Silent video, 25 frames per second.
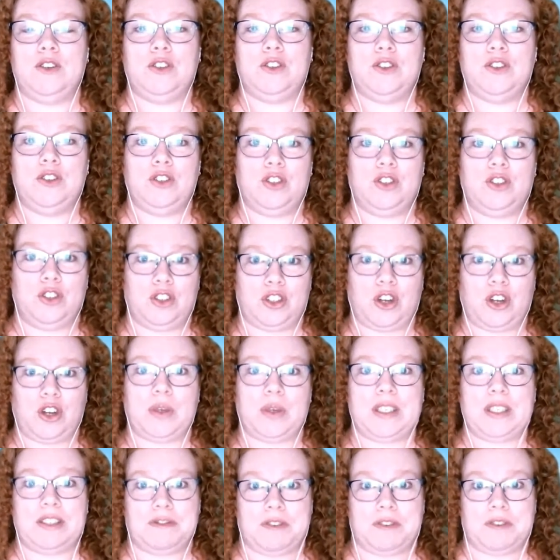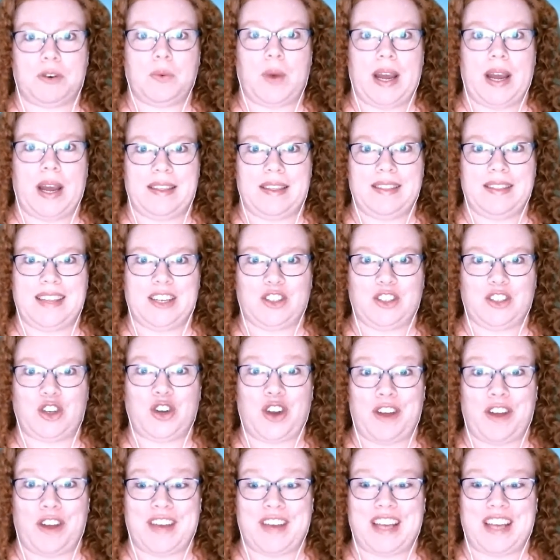show a different way that their
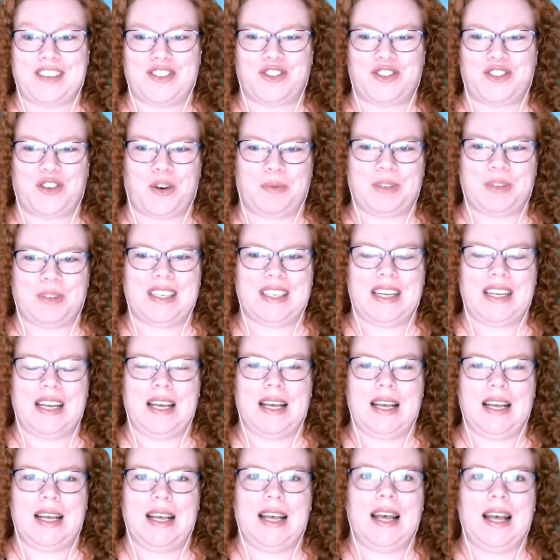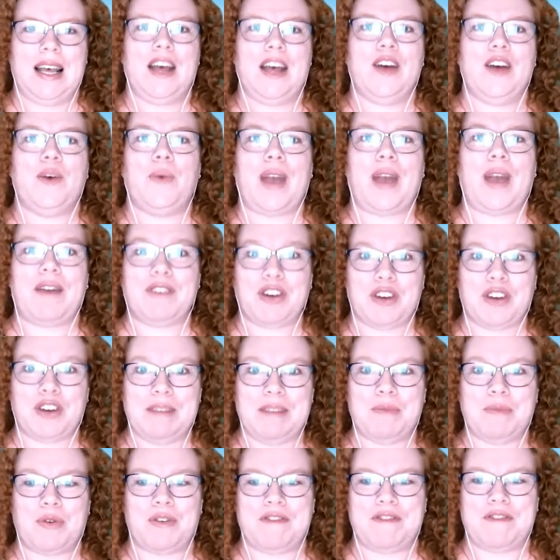turnover has dropped. We haven't got any
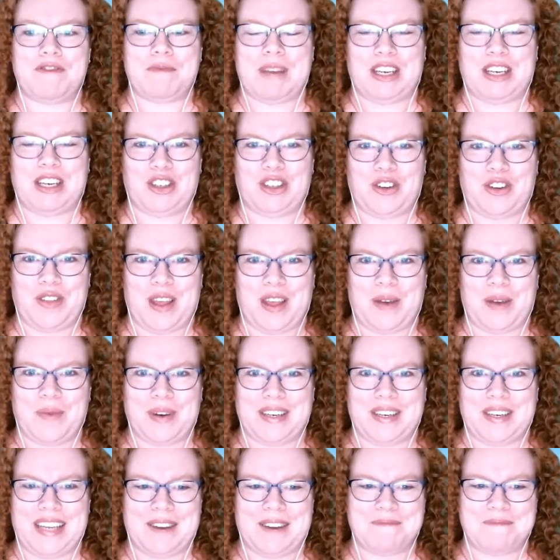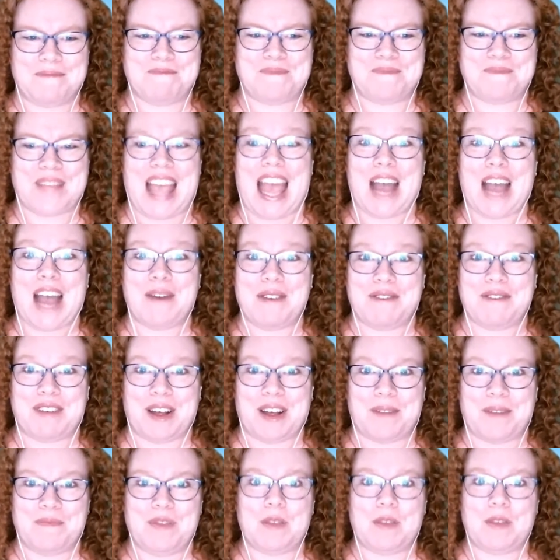more information on that one yet. However,
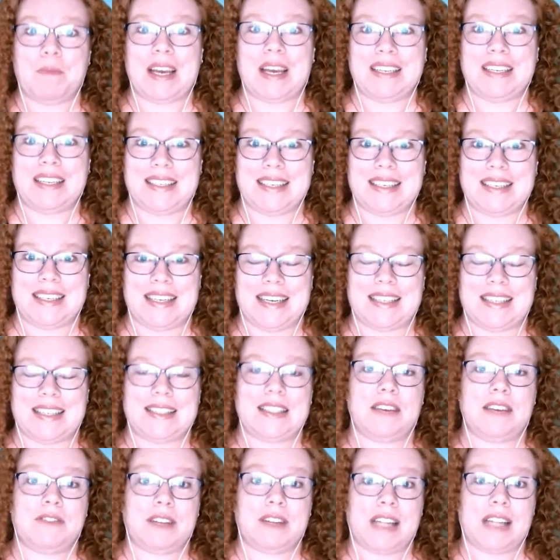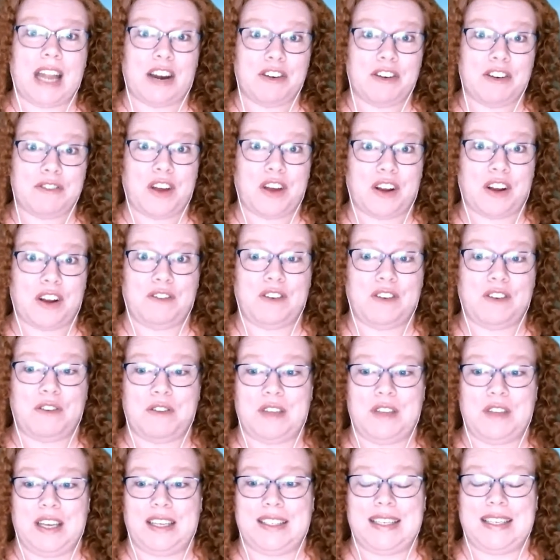the basic test, they've clarified a few
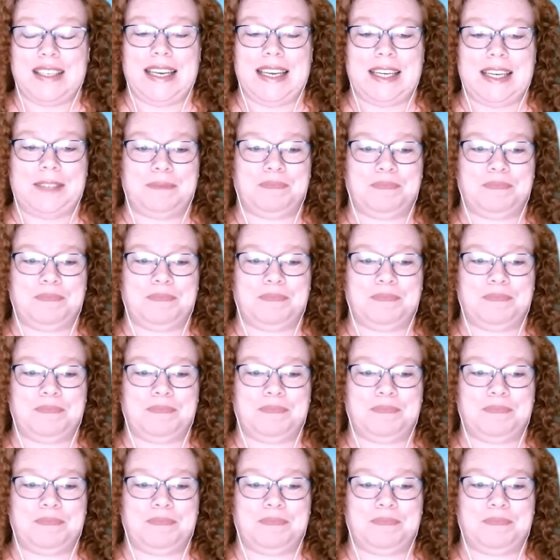things here.